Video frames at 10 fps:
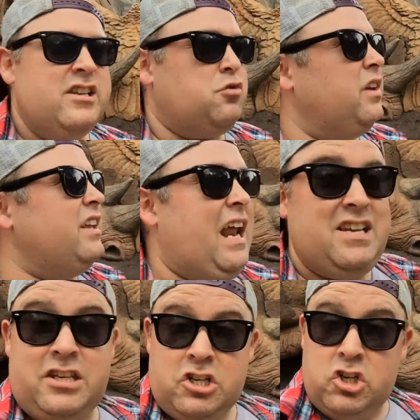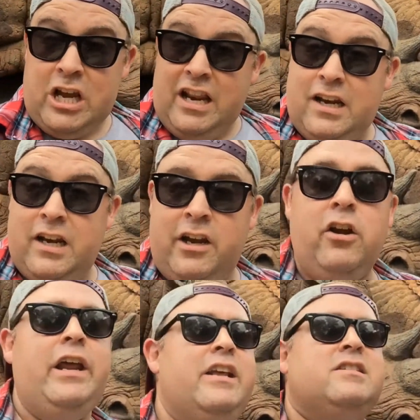It's really nice and shaded in
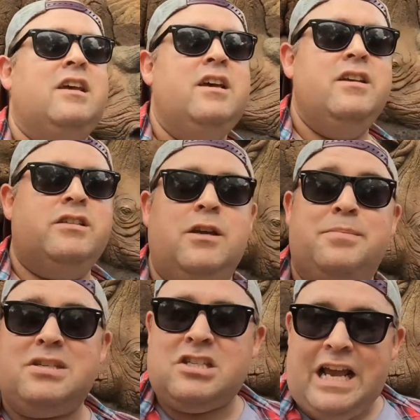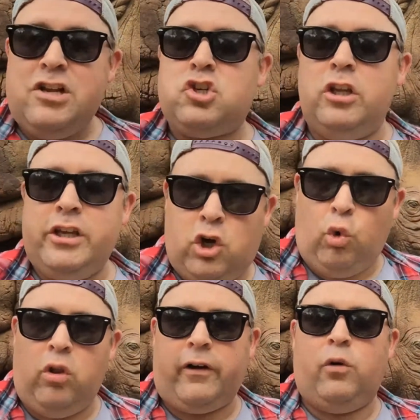here. It is substantially
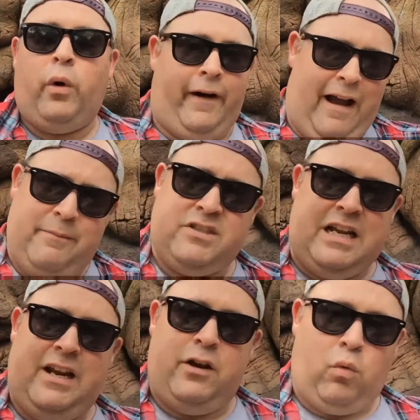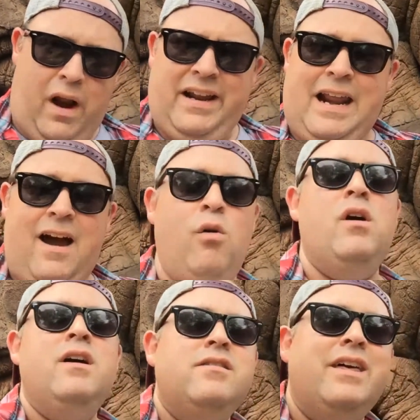cooler where I'm standing right now
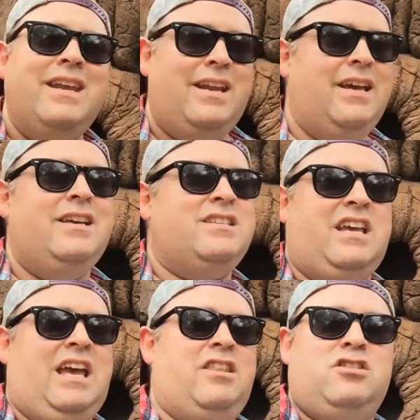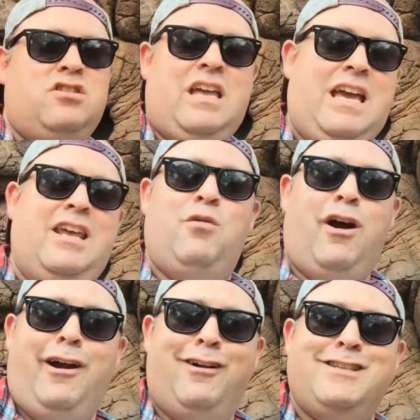than it is in
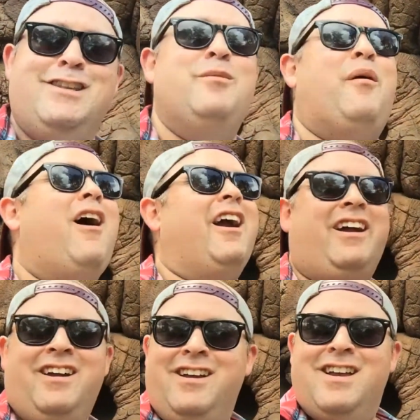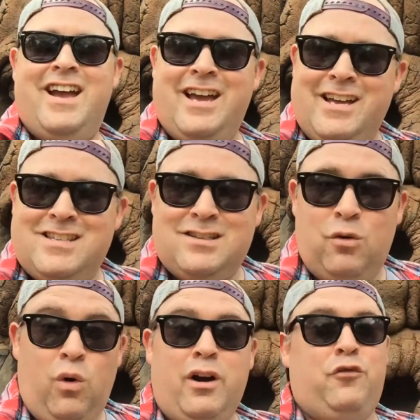anywhere else in the park.
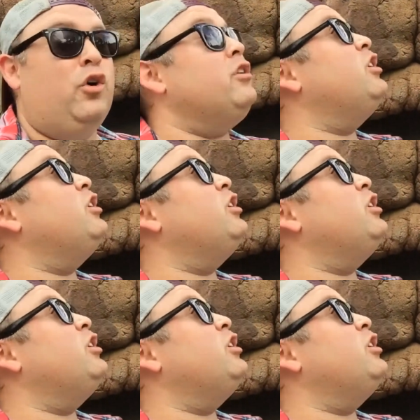It's wonderful.